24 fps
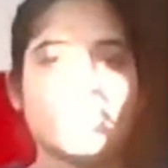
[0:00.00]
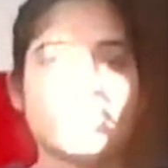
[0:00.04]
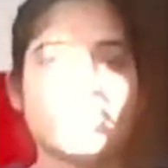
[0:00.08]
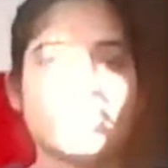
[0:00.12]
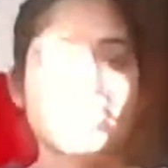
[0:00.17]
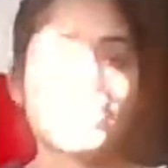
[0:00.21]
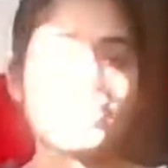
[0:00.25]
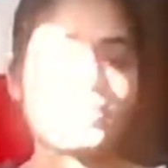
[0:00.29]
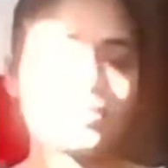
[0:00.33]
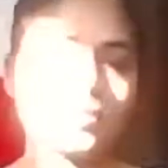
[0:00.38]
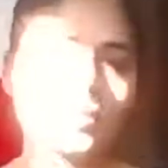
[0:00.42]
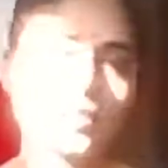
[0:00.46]

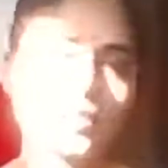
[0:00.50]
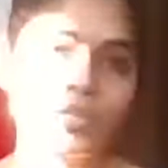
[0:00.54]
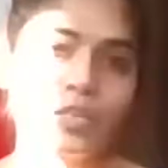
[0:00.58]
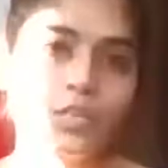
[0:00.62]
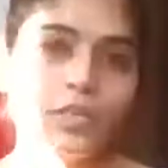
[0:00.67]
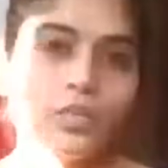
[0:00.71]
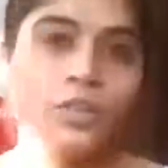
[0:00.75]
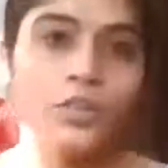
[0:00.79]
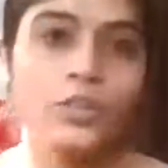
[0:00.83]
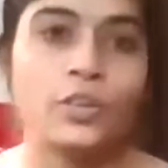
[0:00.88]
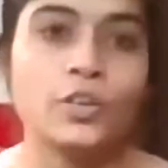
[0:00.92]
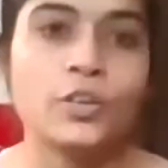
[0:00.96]
Yes.
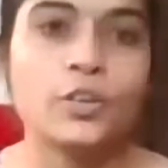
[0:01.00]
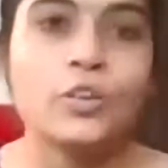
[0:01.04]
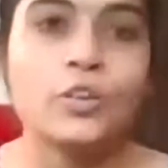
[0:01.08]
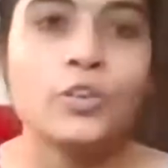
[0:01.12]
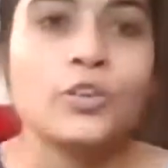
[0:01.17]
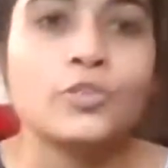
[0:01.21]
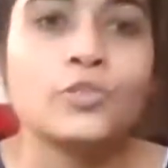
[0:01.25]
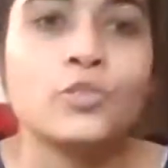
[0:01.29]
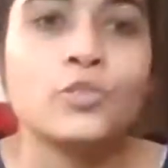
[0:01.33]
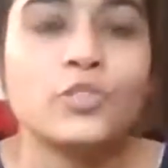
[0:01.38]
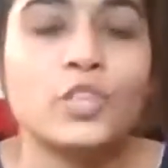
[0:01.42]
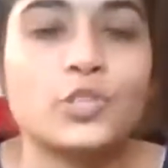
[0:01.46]

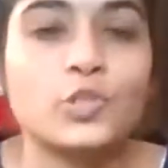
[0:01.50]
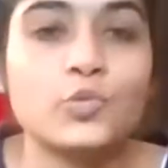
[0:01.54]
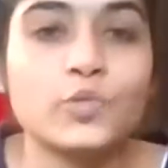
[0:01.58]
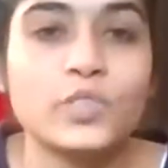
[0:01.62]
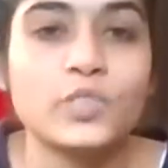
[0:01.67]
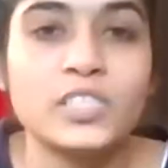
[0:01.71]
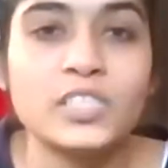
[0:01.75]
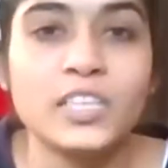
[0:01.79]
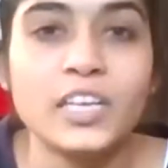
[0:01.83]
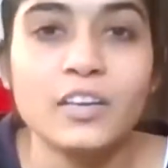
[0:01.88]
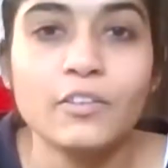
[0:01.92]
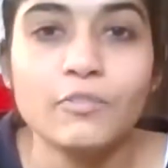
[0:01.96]
So just
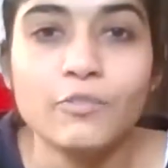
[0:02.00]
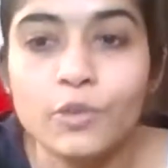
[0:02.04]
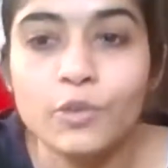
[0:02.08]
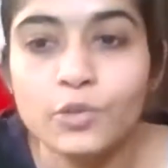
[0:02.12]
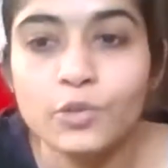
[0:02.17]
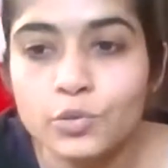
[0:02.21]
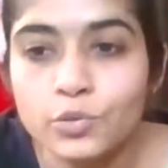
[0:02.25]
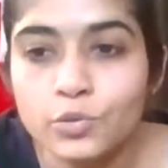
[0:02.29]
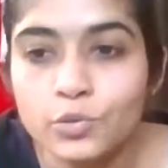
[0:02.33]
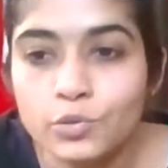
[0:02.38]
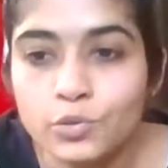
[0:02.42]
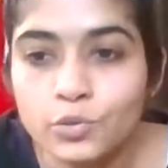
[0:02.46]
twisting
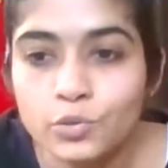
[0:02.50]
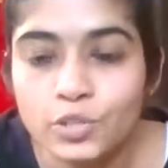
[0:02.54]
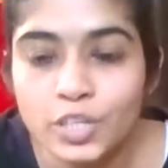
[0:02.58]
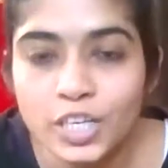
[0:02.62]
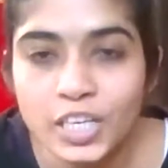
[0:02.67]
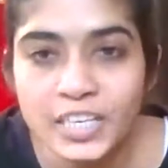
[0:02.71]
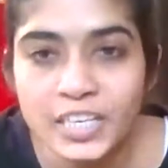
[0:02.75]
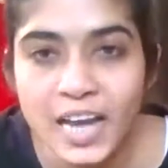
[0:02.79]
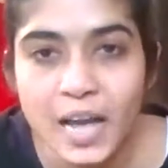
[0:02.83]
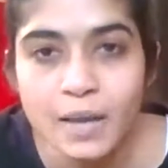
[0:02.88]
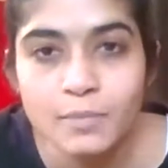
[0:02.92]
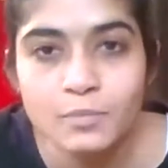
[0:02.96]
for 2 to
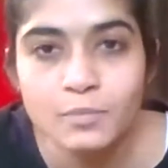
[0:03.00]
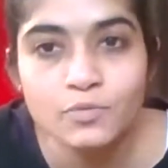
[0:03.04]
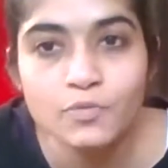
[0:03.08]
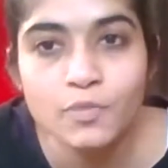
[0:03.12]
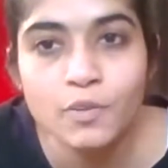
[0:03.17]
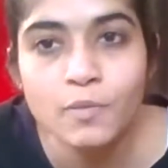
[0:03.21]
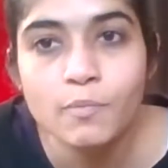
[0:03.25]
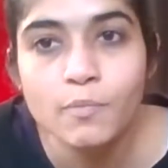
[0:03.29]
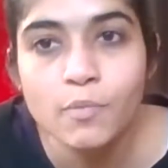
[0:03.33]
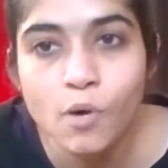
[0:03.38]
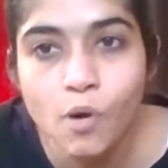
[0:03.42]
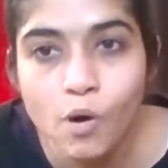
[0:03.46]
3 times
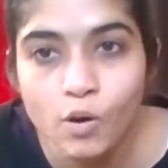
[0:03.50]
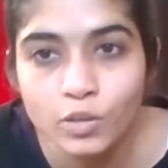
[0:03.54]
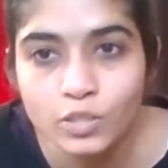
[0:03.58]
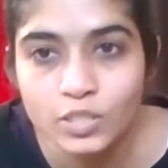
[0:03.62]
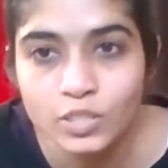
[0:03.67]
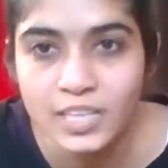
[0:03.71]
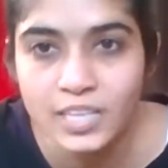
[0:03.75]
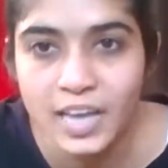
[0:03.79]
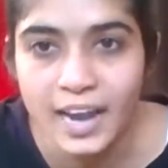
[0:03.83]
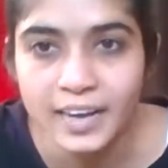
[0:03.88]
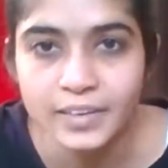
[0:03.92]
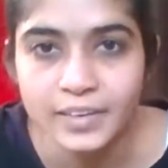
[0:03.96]
from both
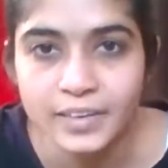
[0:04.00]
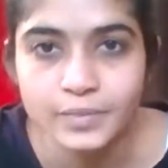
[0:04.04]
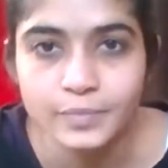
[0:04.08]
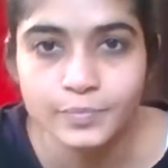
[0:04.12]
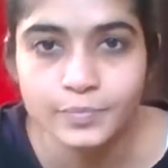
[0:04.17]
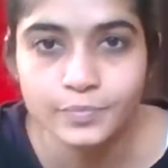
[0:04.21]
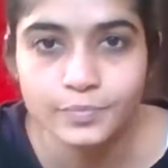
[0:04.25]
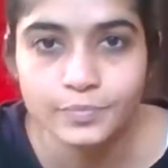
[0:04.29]
sides.